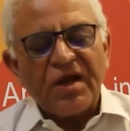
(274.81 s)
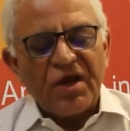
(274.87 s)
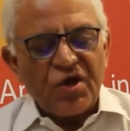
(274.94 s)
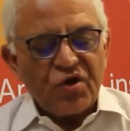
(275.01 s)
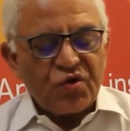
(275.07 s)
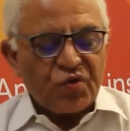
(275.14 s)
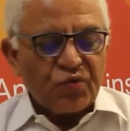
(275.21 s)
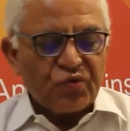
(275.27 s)

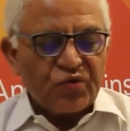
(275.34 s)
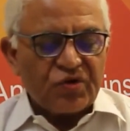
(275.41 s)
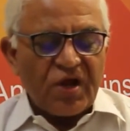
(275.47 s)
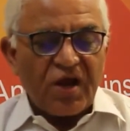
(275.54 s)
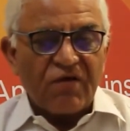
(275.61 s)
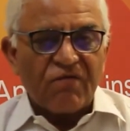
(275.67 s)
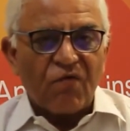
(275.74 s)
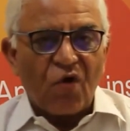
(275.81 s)
issues
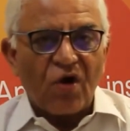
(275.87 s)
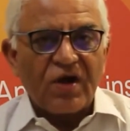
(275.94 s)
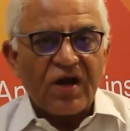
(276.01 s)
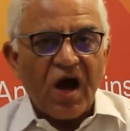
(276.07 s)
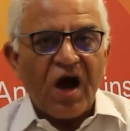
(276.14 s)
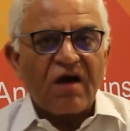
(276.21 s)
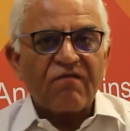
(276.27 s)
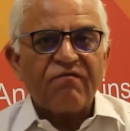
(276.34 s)

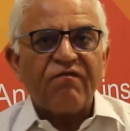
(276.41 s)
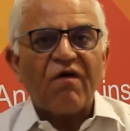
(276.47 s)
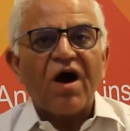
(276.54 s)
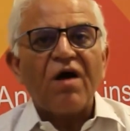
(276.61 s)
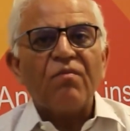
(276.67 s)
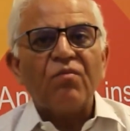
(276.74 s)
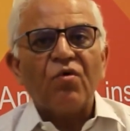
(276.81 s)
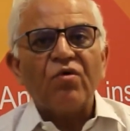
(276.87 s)
involved are
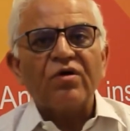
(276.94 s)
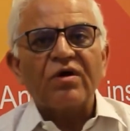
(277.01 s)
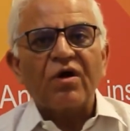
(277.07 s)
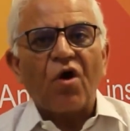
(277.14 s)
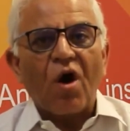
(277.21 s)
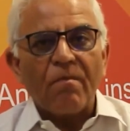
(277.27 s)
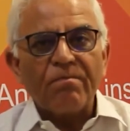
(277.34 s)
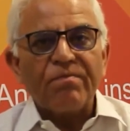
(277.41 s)
far more
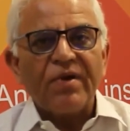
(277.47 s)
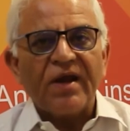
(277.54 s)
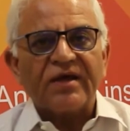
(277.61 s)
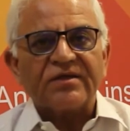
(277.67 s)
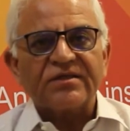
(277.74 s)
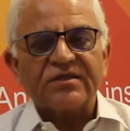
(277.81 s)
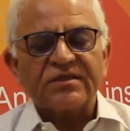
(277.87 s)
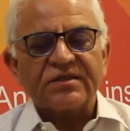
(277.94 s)

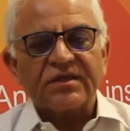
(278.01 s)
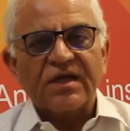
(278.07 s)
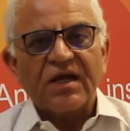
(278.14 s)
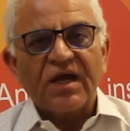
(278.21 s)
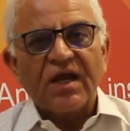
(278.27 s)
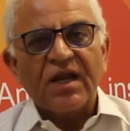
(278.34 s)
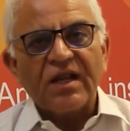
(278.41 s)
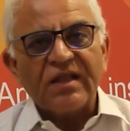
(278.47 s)
complex
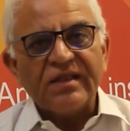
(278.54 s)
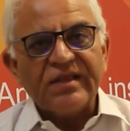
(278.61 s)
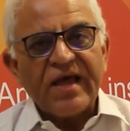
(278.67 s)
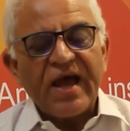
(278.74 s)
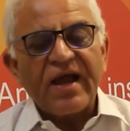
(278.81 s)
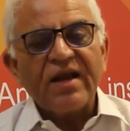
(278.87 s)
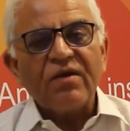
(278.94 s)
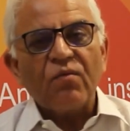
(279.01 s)

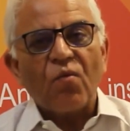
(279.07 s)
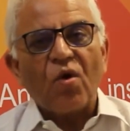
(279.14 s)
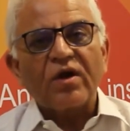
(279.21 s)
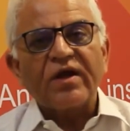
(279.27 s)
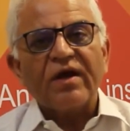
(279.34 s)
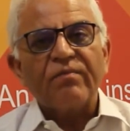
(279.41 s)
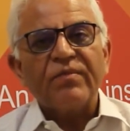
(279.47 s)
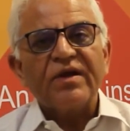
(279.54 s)
than
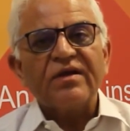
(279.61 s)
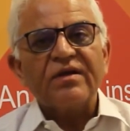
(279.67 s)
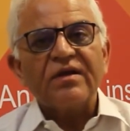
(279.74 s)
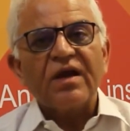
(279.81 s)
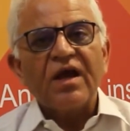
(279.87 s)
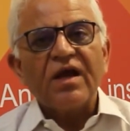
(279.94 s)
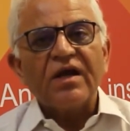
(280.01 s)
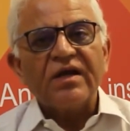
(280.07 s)
what have
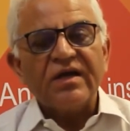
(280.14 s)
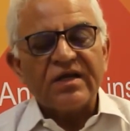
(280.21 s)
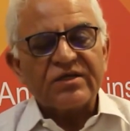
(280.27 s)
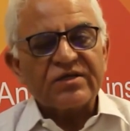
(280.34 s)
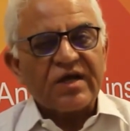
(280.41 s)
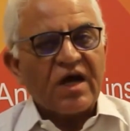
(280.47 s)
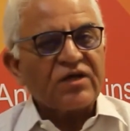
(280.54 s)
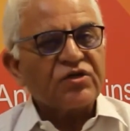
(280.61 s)
been
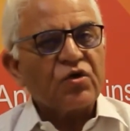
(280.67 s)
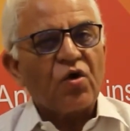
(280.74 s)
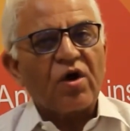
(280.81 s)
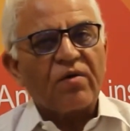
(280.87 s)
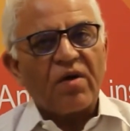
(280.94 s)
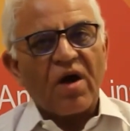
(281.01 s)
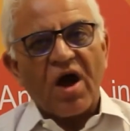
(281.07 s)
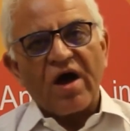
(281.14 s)
discussed
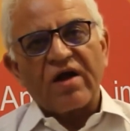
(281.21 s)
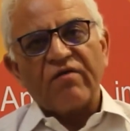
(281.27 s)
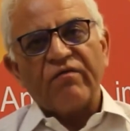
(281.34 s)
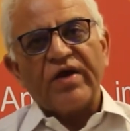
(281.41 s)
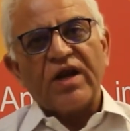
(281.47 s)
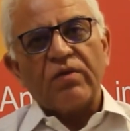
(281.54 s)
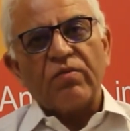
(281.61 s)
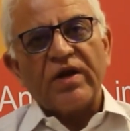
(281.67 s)
or are
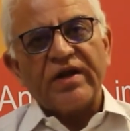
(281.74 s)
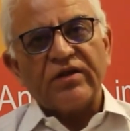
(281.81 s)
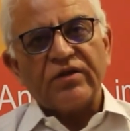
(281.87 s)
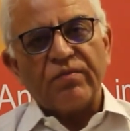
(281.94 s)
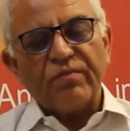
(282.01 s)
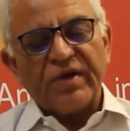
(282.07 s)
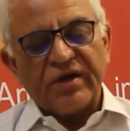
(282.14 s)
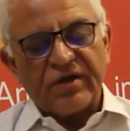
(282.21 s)
available in
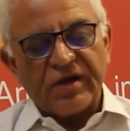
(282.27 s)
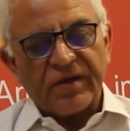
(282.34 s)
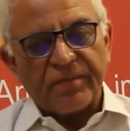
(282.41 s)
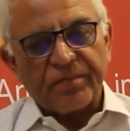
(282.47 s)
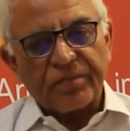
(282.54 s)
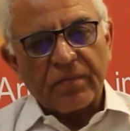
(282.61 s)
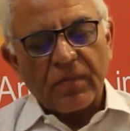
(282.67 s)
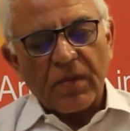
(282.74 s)
the media.
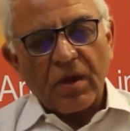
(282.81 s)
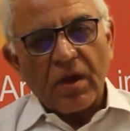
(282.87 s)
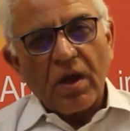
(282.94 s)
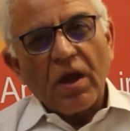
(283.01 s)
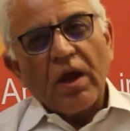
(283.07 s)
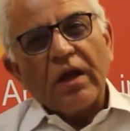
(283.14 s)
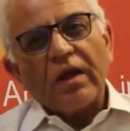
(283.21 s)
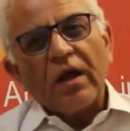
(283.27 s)

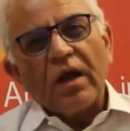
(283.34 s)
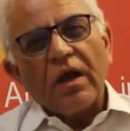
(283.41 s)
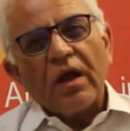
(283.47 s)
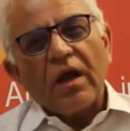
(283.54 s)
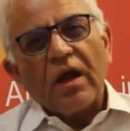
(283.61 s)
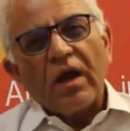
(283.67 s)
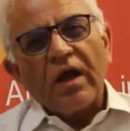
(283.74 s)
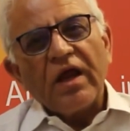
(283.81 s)

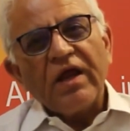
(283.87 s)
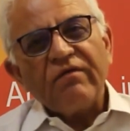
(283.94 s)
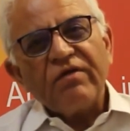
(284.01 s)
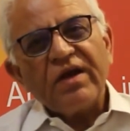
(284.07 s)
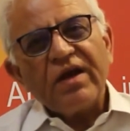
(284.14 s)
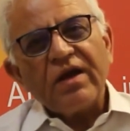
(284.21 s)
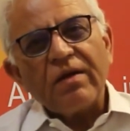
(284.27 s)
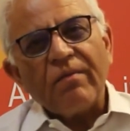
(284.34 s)

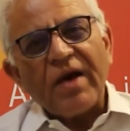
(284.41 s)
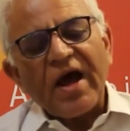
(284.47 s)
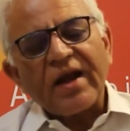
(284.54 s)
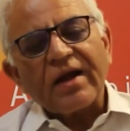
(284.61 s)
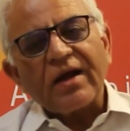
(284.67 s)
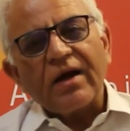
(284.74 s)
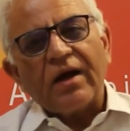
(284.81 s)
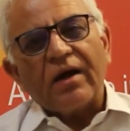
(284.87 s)
Even in
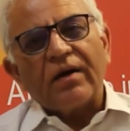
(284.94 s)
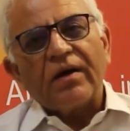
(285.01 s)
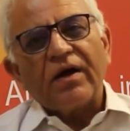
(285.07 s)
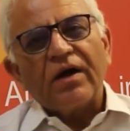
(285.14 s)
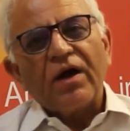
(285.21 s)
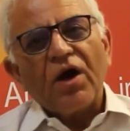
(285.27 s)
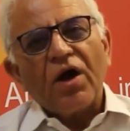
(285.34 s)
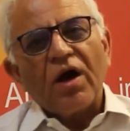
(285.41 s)
America,
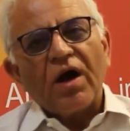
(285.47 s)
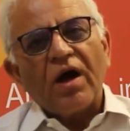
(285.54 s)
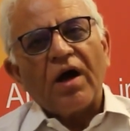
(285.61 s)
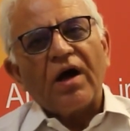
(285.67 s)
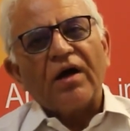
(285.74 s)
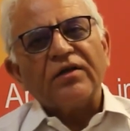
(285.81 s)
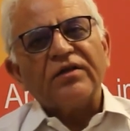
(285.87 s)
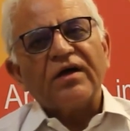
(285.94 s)

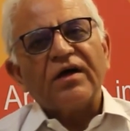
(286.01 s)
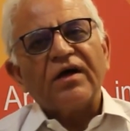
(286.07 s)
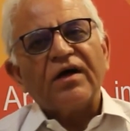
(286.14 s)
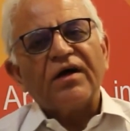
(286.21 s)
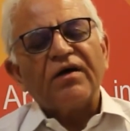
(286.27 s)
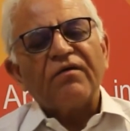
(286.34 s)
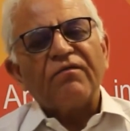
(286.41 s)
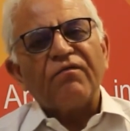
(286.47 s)

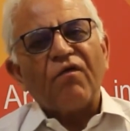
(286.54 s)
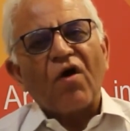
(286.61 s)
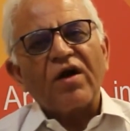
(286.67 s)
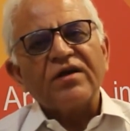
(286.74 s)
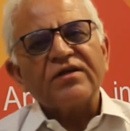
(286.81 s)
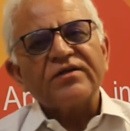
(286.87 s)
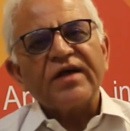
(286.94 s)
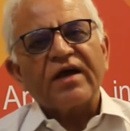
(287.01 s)
the
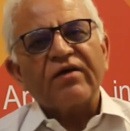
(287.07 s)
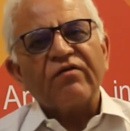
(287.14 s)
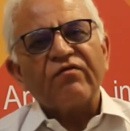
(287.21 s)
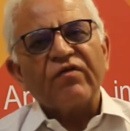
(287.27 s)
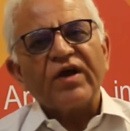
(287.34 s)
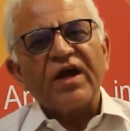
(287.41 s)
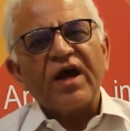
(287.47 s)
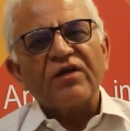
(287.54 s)
Foreign
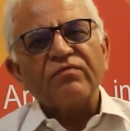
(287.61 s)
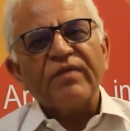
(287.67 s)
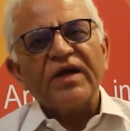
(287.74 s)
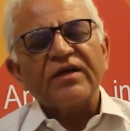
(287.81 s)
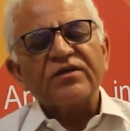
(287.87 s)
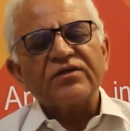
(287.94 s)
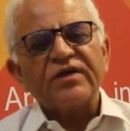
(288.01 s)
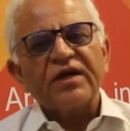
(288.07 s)
Secretary has
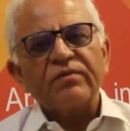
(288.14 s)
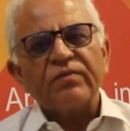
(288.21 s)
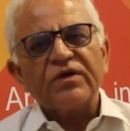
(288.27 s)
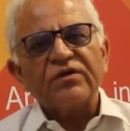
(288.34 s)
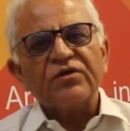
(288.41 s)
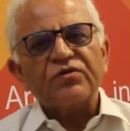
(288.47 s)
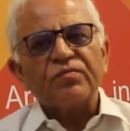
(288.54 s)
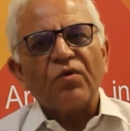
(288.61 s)
made a
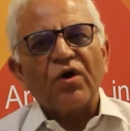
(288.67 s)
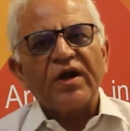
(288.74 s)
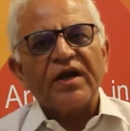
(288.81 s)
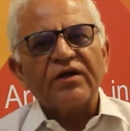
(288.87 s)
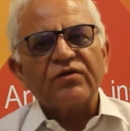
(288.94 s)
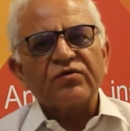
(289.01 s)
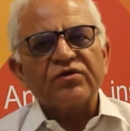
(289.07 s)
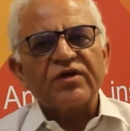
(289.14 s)
statement this
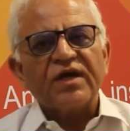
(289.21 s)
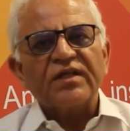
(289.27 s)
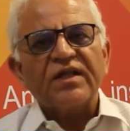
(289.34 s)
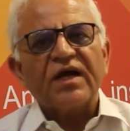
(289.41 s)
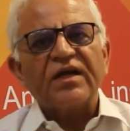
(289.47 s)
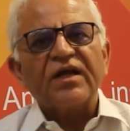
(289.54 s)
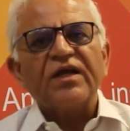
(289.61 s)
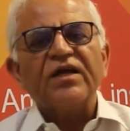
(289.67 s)
morning to say
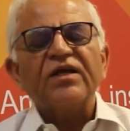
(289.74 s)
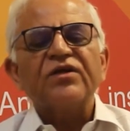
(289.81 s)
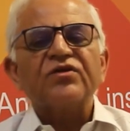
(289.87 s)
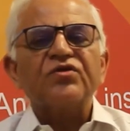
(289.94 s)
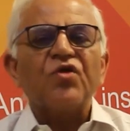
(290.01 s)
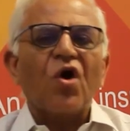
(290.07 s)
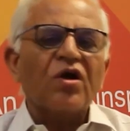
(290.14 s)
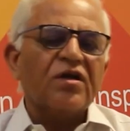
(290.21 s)
that he is
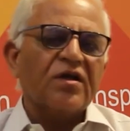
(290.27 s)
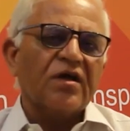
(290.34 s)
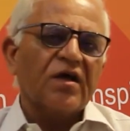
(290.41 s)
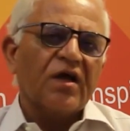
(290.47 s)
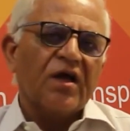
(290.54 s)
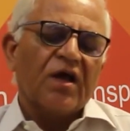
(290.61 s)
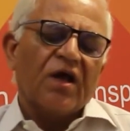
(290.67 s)
not,